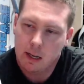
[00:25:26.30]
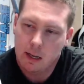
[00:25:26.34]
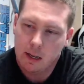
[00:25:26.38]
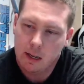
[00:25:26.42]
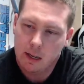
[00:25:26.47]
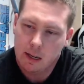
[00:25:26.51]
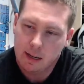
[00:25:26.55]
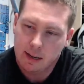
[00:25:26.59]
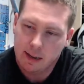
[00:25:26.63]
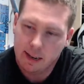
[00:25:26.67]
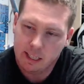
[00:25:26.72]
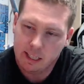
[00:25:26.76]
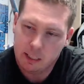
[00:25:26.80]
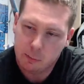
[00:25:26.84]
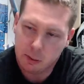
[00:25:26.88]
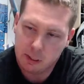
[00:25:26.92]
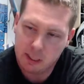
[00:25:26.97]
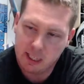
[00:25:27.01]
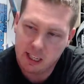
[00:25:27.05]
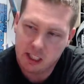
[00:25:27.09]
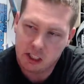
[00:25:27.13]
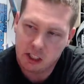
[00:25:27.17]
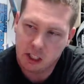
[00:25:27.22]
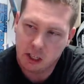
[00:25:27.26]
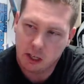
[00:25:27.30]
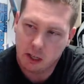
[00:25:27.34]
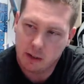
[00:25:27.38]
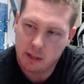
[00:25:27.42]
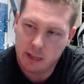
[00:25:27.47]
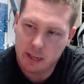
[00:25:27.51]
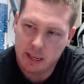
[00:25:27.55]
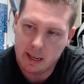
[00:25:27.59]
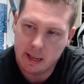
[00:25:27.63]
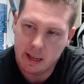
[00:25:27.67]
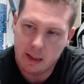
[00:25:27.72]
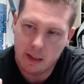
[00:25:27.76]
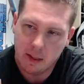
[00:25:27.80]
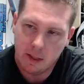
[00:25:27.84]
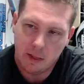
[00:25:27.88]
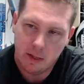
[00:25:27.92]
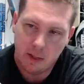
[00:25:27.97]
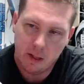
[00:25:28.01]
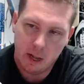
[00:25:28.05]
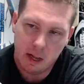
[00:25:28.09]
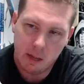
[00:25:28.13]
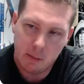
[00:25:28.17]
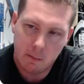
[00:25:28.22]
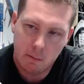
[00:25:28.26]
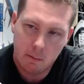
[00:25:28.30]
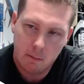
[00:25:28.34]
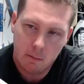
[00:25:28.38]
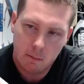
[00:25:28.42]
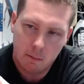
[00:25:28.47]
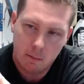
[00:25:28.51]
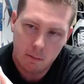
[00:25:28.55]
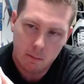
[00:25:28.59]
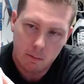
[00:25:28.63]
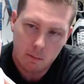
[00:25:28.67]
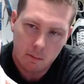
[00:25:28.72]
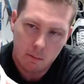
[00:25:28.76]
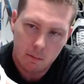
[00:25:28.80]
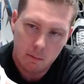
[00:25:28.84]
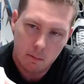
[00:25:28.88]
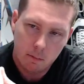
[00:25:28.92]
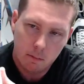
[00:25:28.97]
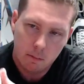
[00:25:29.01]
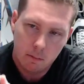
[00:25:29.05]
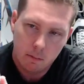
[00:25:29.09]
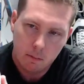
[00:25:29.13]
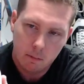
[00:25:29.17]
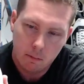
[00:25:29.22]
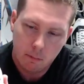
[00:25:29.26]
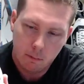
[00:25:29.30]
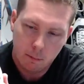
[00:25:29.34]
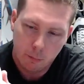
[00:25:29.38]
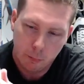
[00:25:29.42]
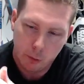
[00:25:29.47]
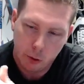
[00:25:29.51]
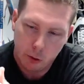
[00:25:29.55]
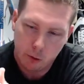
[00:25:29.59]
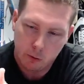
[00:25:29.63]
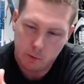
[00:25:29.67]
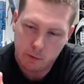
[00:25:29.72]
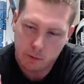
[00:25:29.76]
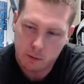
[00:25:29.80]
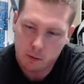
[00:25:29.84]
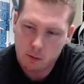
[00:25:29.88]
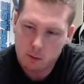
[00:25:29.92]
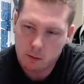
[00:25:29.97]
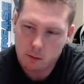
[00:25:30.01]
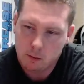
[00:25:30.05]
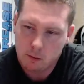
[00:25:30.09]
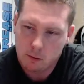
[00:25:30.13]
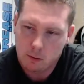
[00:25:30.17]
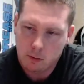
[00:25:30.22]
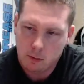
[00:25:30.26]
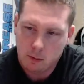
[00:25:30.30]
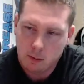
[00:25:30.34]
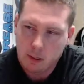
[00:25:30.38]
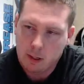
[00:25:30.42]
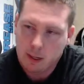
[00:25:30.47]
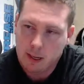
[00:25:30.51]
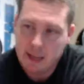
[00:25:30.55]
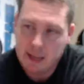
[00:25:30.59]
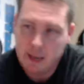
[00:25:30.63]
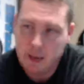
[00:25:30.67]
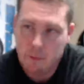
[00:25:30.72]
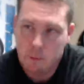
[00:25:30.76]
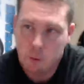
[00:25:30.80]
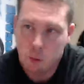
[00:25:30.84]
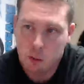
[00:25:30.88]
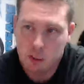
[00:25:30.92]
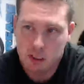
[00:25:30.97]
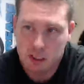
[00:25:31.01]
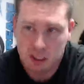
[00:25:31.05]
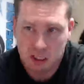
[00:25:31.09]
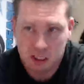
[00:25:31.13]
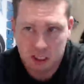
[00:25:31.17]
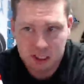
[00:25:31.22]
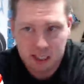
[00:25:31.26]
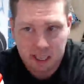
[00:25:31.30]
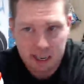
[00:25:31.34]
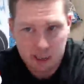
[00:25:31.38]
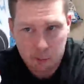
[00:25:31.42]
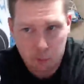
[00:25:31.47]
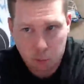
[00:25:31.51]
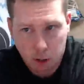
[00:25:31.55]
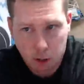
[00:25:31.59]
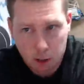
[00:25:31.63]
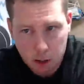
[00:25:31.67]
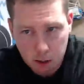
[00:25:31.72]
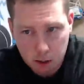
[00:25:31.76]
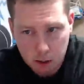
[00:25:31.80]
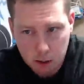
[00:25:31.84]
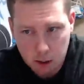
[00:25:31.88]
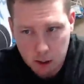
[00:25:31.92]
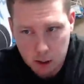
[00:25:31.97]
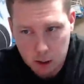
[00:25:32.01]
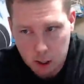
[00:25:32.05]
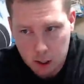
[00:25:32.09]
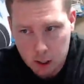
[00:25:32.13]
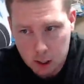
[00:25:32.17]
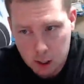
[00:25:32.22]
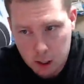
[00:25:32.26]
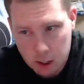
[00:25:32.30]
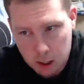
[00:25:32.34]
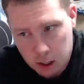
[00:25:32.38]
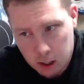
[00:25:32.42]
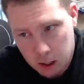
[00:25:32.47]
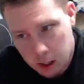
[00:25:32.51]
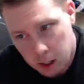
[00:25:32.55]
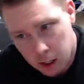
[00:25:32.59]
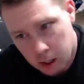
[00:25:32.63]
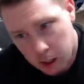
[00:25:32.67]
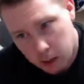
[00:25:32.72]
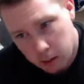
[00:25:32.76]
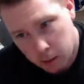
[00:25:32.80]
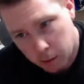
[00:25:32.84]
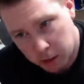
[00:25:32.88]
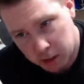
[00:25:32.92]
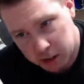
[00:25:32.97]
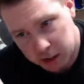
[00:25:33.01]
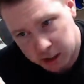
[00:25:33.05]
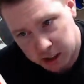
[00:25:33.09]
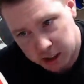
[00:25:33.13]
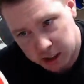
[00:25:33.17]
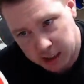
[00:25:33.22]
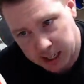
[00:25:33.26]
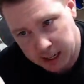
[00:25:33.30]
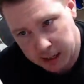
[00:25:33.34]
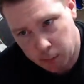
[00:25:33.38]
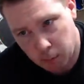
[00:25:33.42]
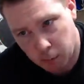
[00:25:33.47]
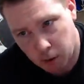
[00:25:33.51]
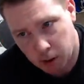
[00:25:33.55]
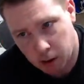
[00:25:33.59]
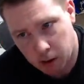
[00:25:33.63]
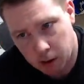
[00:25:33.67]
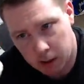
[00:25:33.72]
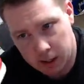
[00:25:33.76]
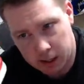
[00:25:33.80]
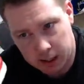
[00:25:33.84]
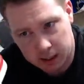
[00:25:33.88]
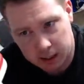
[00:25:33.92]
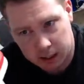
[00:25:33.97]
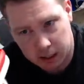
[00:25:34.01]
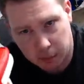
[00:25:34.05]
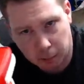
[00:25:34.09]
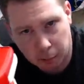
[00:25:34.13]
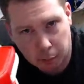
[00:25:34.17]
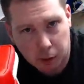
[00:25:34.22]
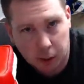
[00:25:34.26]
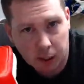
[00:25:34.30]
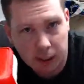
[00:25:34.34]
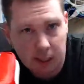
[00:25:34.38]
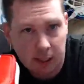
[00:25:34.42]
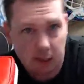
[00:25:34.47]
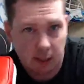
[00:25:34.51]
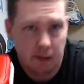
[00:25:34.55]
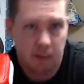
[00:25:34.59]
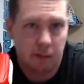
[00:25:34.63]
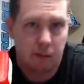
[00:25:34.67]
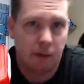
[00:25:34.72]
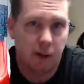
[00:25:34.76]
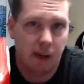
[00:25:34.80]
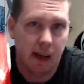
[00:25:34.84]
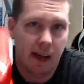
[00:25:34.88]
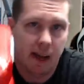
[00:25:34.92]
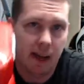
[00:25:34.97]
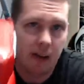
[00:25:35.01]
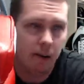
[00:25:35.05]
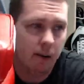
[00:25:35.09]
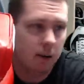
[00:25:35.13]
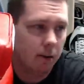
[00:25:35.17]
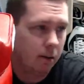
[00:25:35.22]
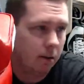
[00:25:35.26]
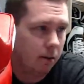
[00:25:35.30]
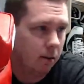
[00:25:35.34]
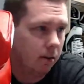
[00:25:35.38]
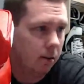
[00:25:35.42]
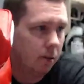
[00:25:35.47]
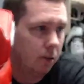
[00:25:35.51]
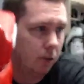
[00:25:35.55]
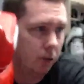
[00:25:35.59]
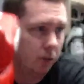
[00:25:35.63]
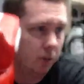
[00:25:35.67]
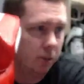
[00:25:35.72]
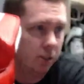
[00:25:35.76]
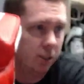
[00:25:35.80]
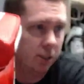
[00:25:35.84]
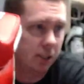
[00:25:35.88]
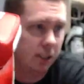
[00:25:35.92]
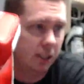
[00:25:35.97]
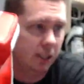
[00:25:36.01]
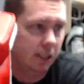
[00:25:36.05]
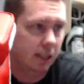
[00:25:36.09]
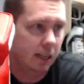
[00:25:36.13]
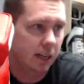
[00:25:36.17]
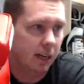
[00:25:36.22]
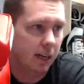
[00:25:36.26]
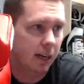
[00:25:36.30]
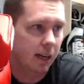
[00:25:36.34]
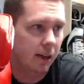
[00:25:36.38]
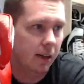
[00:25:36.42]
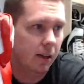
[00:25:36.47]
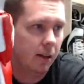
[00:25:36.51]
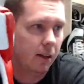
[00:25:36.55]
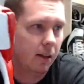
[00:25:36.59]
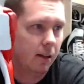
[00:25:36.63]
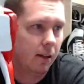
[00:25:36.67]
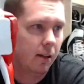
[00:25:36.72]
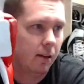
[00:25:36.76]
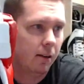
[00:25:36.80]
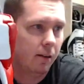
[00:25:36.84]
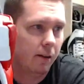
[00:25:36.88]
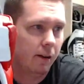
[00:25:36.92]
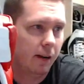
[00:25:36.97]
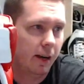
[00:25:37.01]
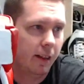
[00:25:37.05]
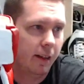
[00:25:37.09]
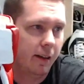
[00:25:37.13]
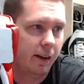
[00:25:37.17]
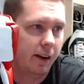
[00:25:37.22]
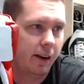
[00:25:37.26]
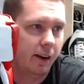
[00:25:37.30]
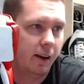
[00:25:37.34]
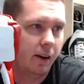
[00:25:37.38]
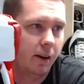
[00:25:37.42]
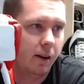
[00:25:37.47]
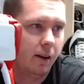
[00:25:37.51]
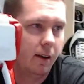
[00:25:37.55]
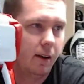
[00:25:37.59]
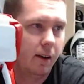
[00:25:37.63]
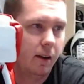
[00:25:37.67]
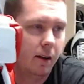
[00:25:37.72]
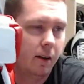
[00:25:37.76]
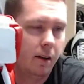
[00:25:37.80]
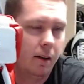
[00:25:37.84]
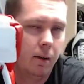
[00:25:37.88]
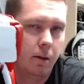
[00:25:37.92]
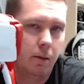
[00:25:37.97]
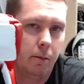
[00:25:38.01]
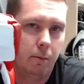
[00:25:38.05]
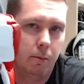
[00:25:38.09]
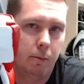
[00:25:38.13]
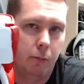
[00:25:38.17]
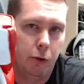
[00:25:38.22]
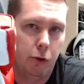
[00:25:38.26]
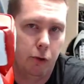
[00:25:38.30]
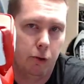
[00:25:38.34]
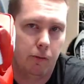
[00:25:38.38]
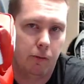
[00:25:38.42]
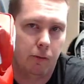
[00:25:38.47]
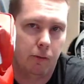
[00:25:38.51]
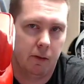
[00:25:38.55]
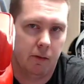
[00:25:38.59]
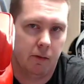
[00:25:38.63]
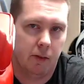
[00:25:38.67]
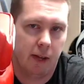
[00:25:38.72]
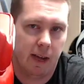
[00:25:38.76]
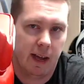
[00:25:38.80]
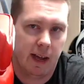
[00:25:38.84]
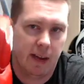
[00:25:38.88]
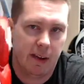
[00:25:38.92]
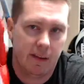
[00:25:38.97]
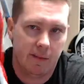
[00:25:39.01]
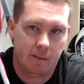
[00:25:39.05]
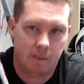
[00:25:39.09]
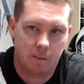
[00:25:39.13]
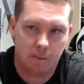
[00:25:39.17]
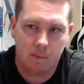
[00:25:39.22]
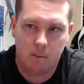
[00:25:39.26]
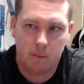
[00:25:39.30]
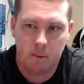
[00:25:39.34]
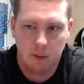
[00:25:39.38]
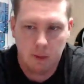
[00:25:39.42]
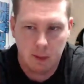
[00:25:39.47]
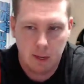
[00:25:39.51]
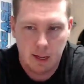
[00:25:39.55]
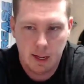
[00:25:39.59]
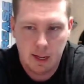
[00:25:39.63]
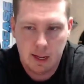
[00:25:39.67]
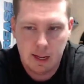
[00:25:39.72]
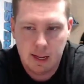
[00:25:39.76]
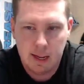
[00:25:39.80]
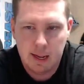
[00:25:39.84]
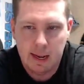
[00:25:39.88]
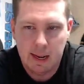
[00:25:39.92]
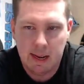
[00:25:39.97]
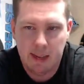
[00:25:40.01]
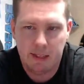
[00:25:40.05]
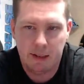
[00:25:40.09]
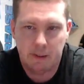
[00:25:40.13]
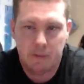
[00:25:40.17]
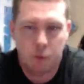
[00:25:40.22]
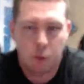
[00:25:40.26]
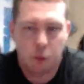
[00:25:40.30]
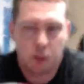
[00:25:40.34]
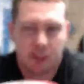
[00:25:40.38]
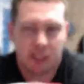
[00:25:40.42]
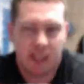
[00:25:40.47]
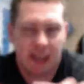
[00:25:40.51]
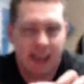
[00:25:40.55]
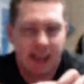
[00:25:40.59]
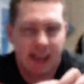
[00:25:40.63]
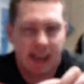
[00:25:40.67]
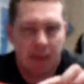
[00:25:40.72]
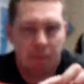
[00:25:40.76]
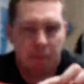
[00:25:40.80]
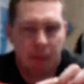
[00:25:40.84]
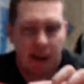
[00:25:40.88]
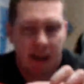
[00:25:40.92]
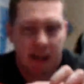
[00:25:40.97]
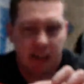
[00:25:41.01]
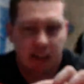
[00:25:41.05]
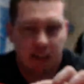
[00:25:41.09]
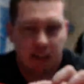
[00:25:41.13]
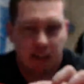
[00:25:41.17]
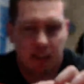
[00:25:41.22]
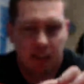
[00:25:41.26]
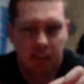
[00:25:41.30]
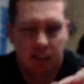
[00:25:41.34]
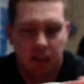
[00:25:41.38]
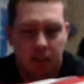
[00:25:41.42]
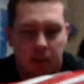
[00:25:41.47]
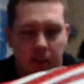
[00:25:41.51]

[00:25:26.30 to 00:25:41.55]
nice protection on the uh, the thumb beautiful and of course the sidewall which the sidewall is completely flat you can see uh, right there, beautifully flat. And then of course I got bindingless.